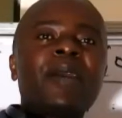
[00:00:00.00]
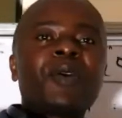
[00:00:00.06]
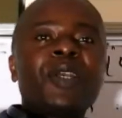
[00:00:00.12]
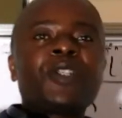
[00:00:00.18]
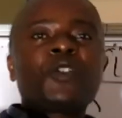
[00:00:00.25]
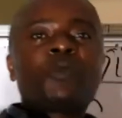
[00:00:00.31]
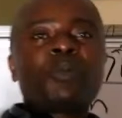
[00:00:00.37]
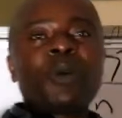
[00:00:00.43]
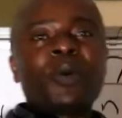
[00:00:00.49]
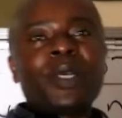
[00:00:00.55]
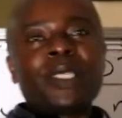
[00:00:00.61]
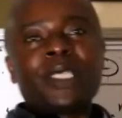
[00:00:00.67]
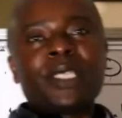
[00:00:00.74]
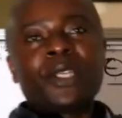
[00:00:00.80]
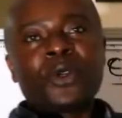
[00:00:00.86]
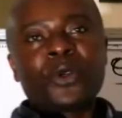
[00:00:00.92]
raised to power
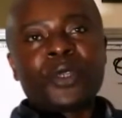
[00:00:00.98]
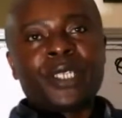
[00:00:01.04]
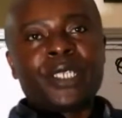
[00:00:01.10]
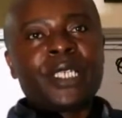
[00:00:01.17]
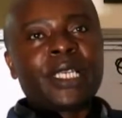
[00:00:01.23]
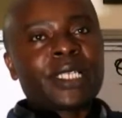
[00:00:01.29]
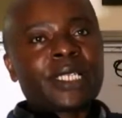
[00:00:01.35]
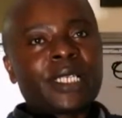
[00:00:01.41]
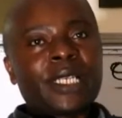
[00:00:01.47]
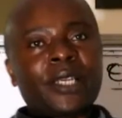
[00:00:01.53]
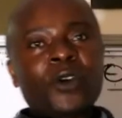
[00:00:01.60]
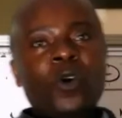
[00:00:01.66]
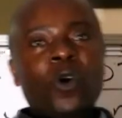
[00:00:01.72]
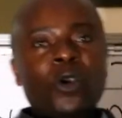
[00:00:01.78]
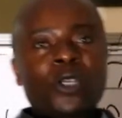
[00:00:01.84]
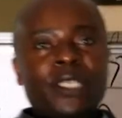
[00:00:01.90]
0 is just like
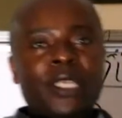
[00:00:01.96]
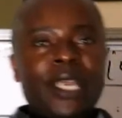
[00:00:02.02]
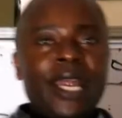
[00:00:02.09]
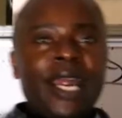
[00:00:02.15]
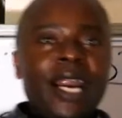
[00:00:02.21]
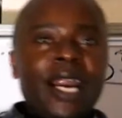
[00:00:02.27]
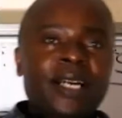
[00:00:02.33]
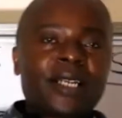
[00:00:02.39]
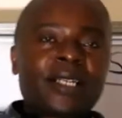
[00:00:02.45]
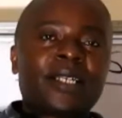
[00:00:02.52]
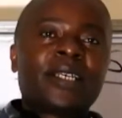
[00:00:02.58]
hot air.